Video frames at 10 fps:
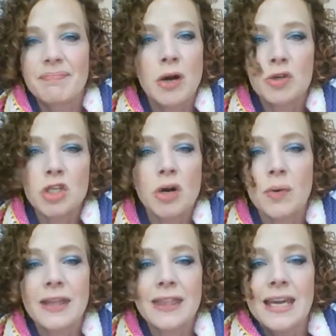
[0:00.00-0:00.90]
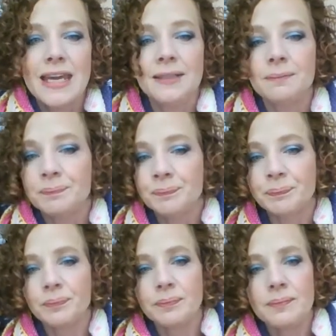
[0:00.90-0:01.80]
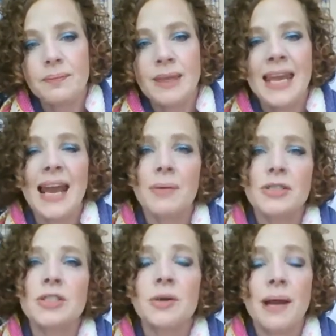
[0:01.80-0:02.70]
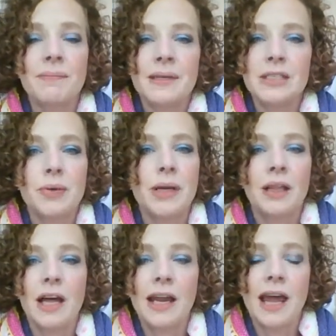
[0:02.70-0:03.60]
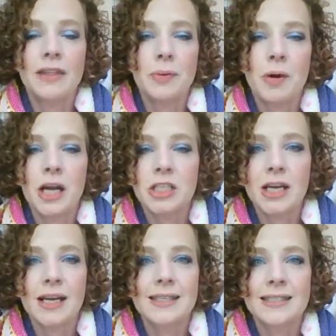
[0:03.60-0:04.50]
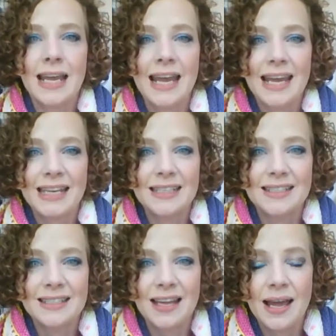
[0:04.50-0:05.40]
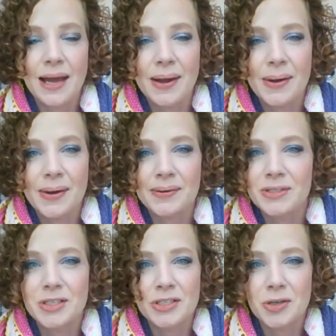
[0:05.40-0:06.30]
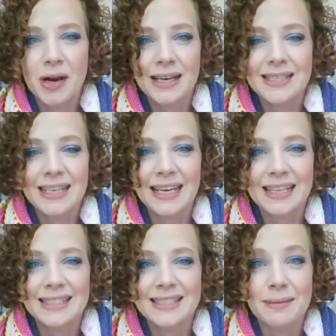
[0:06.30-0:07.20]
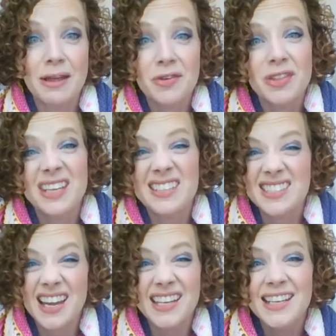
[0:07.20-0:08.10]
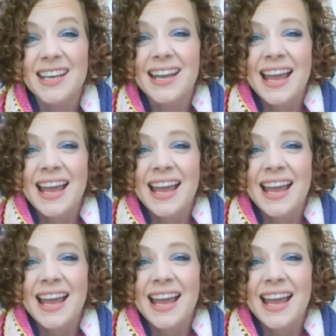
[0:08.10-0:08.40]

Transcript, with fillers: mojo with it And I've been doing a lot of other projects and just trying to get some other things done.